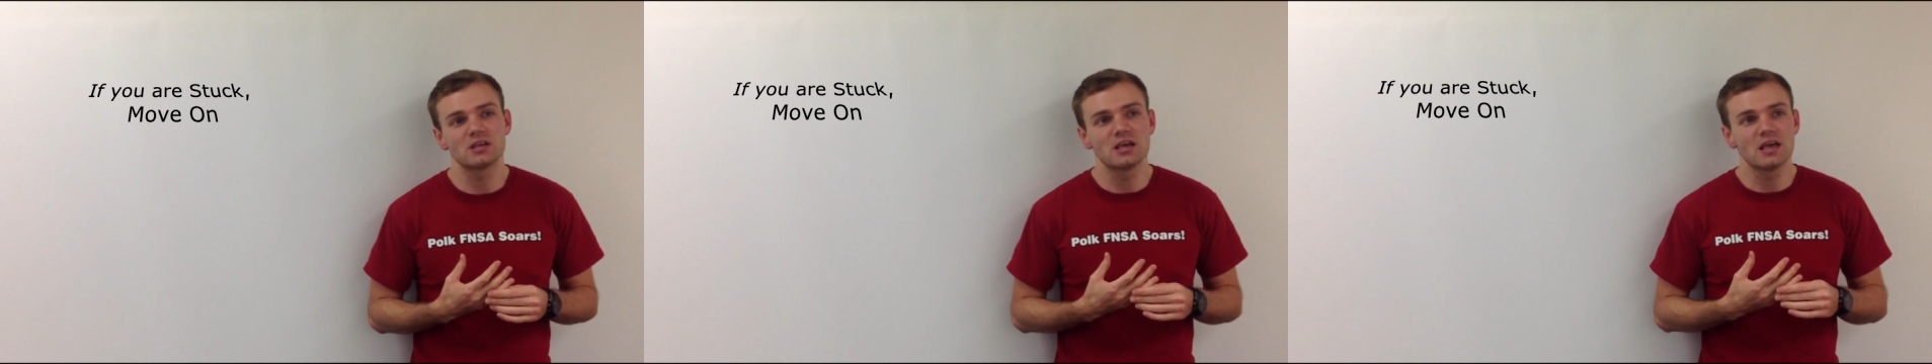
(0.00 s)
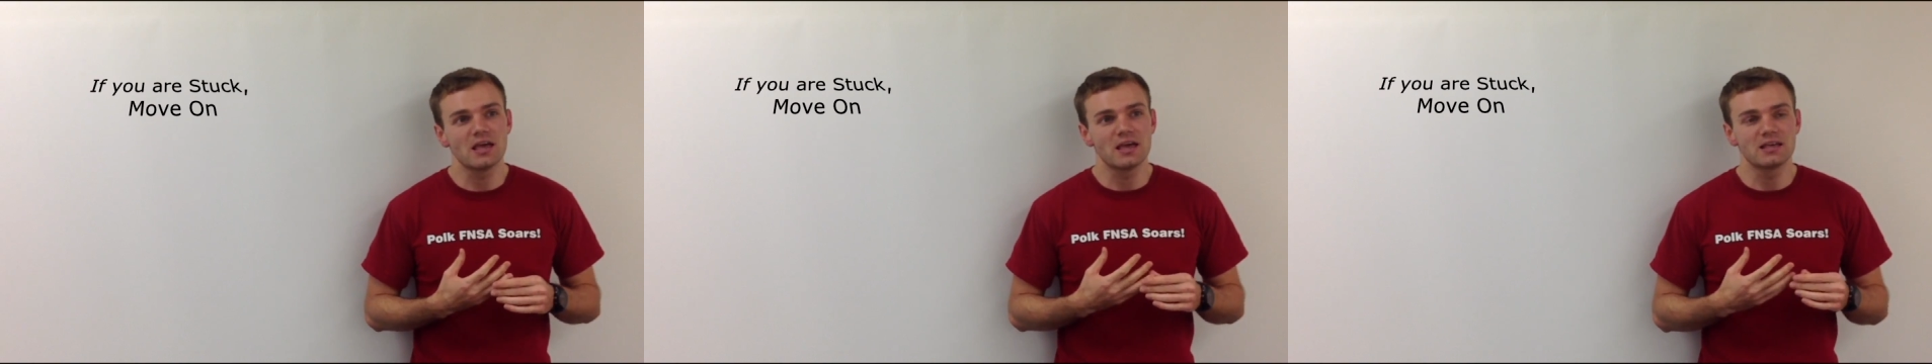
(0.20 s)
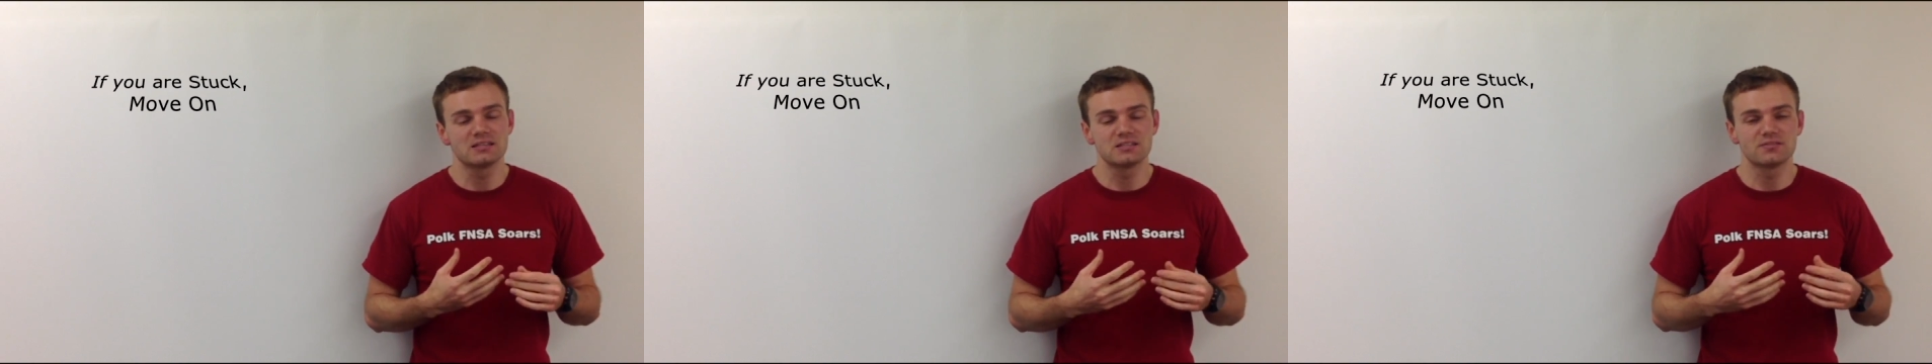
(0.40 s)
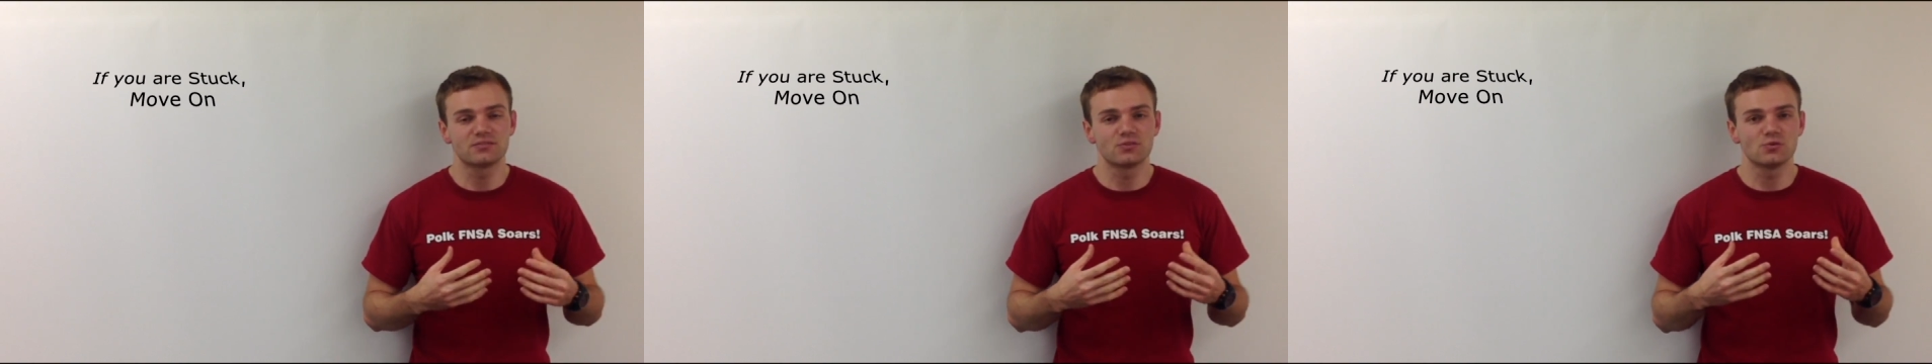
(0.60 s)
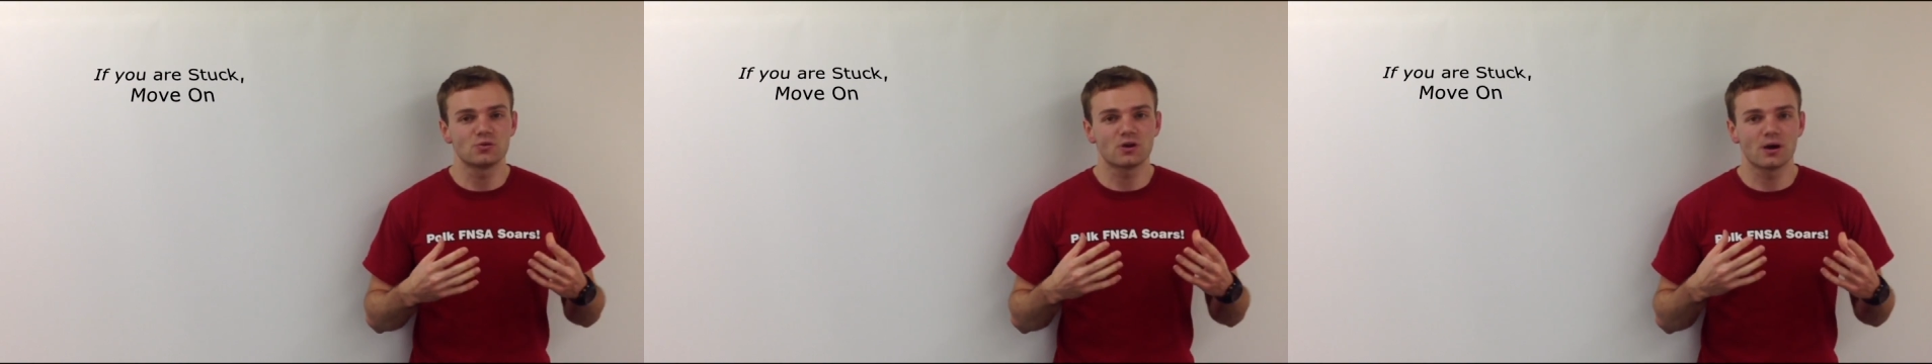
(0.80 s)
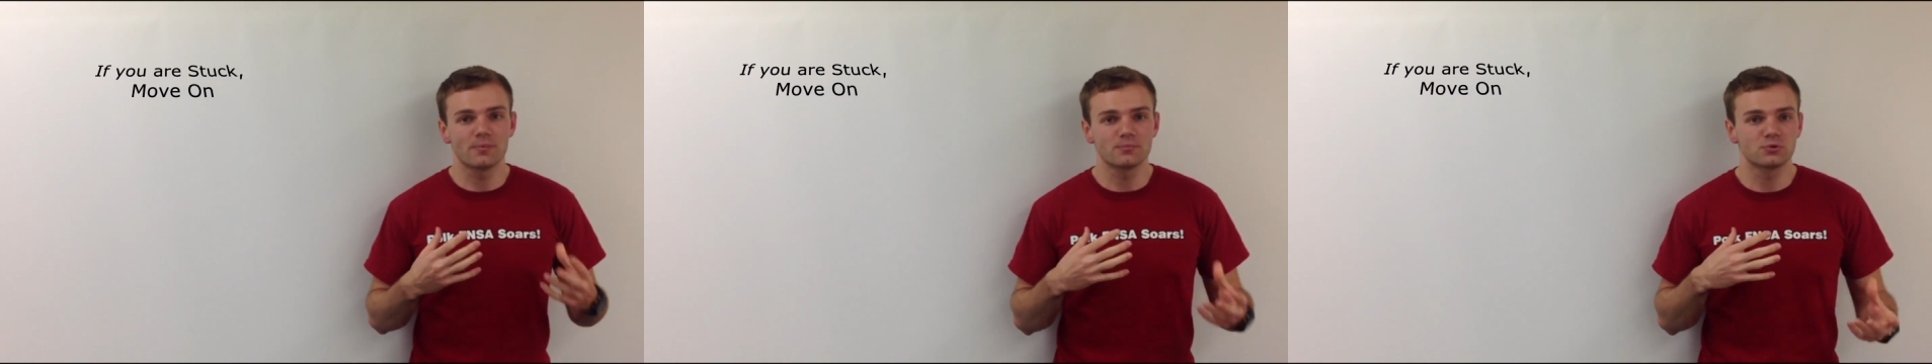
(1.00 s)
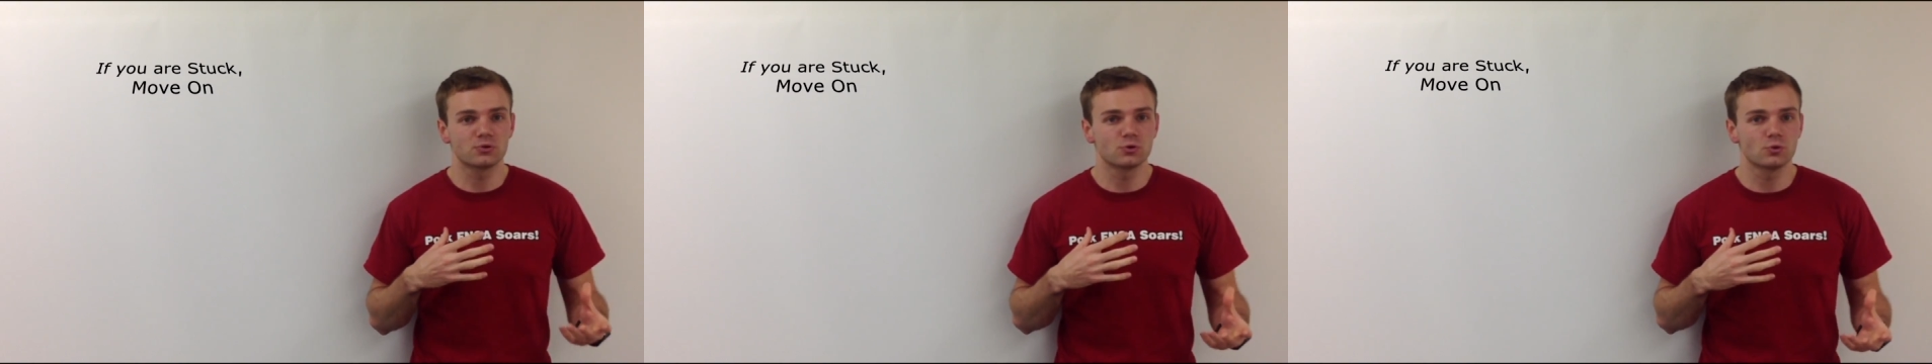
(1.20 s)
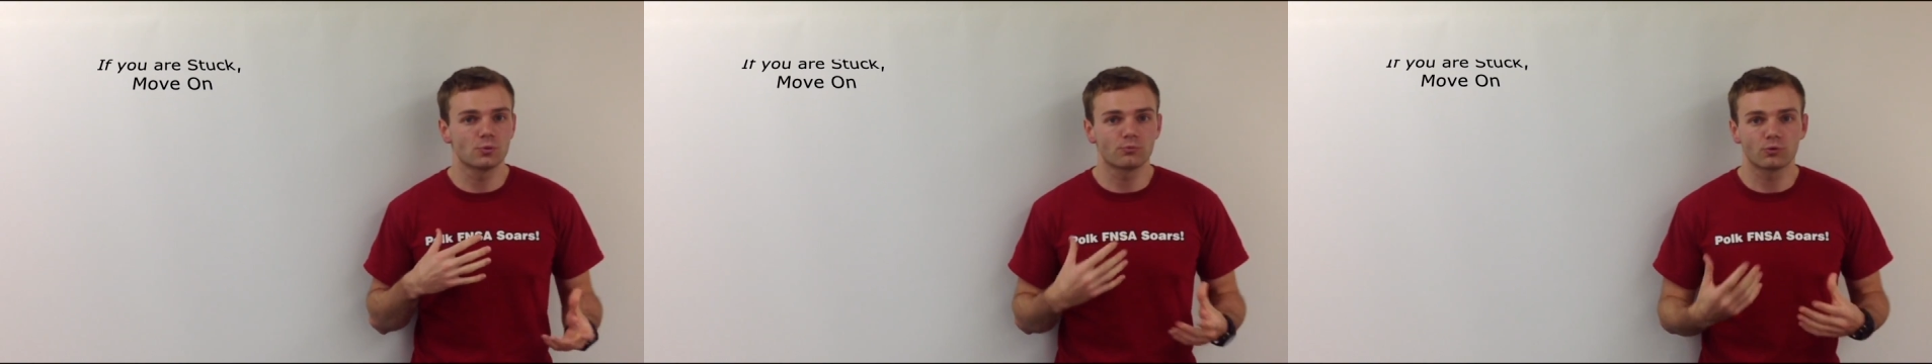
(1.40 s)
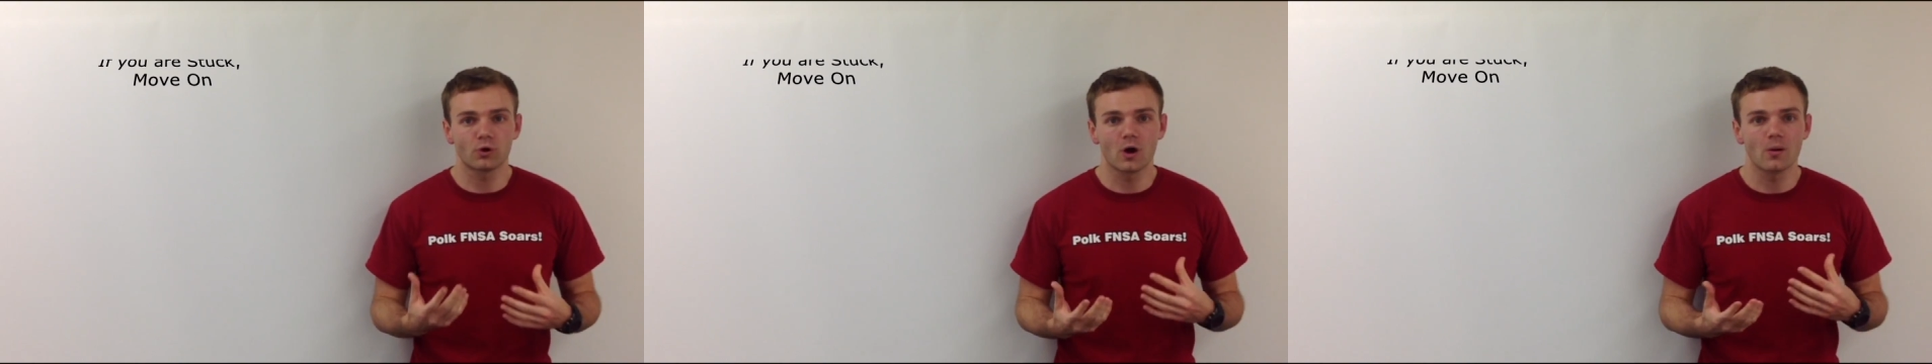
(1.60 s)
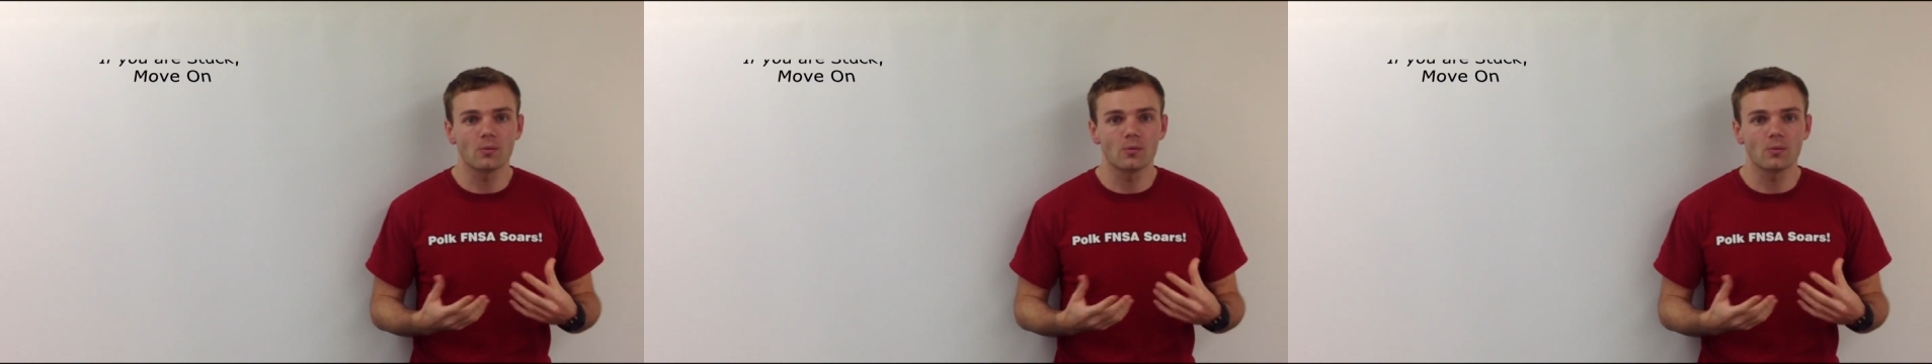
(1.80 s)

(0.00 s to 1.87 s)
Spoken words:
is if you come to a problem